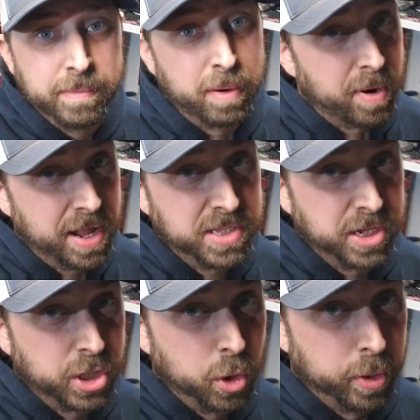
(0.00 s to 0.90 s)
and my rods
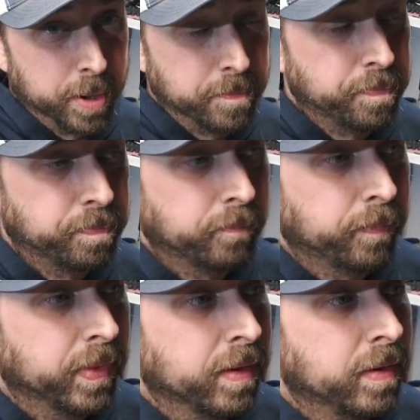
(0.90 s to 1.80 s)
that showed up.
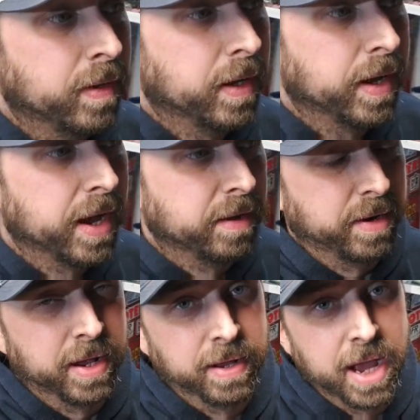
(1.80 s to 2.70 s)
And
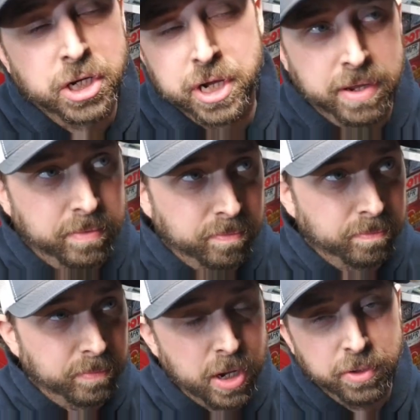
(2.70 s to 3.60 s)
actually,
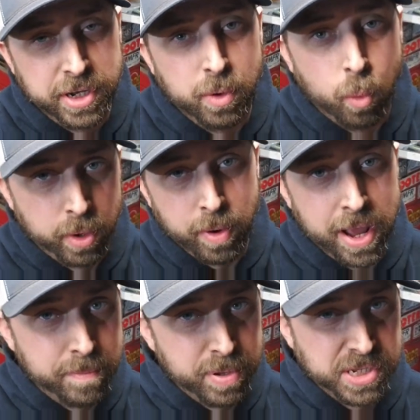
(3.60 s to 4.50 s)
I only needed one
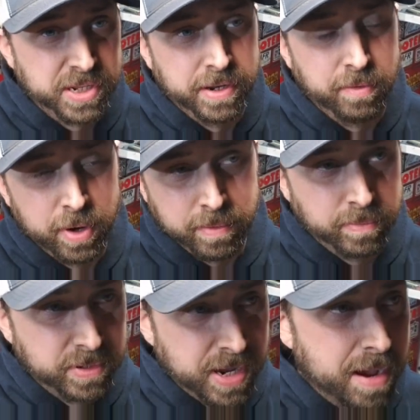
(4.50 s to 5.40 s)
rod and piston and
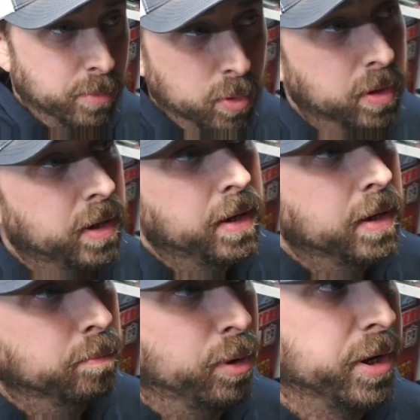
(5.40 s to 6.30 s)
ring combo.
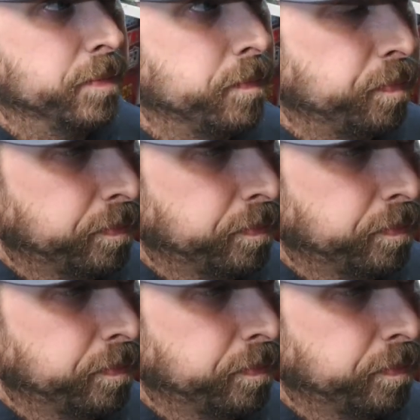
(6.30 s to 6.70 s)
But